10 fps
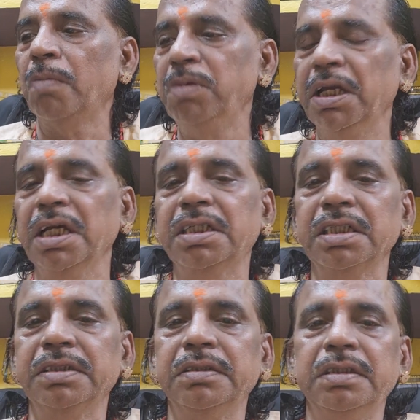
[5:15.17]

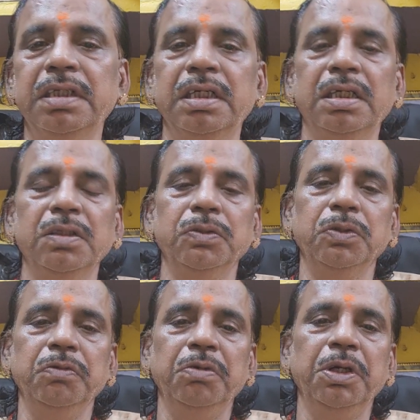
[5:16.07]
application
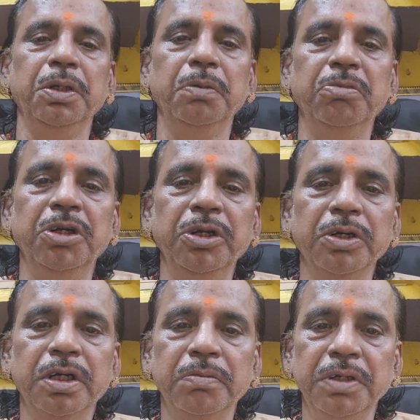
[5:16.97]
through
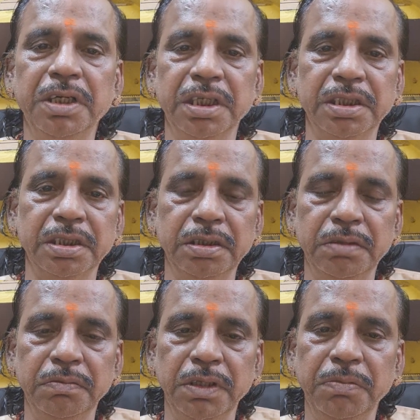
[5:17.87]
video communication
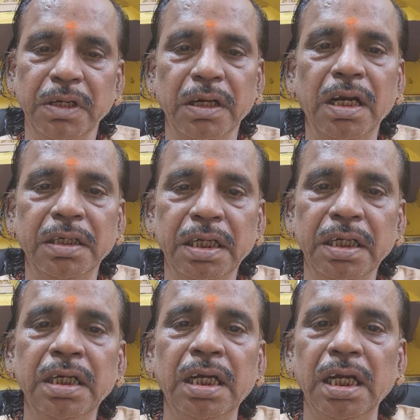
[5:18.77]
maybe, and
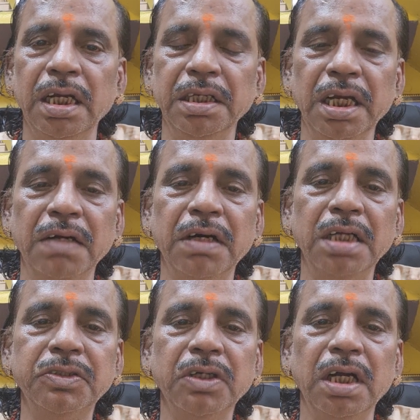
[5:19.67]
they have
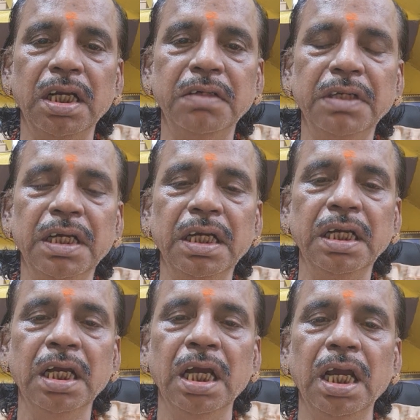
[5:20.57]
also
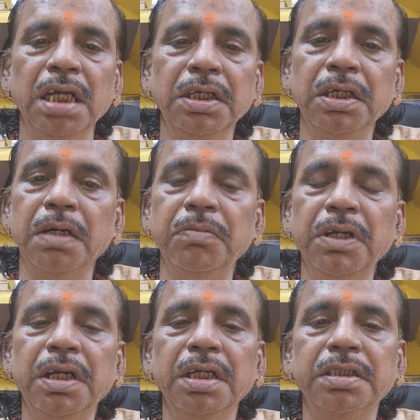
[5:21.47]
allowed
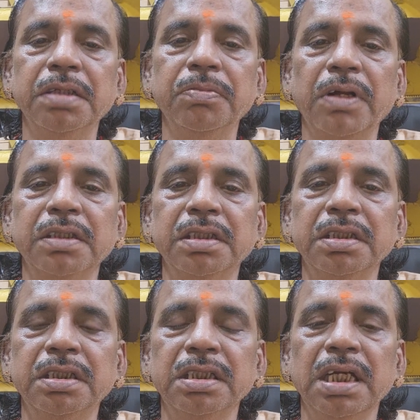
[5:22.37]
e-communication
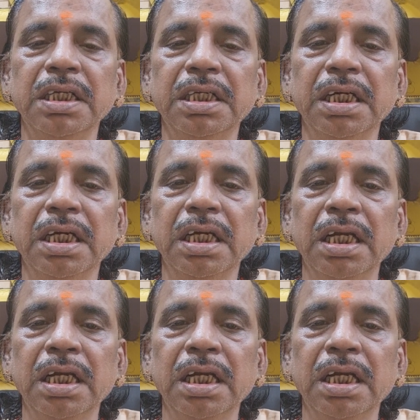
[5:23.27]
process like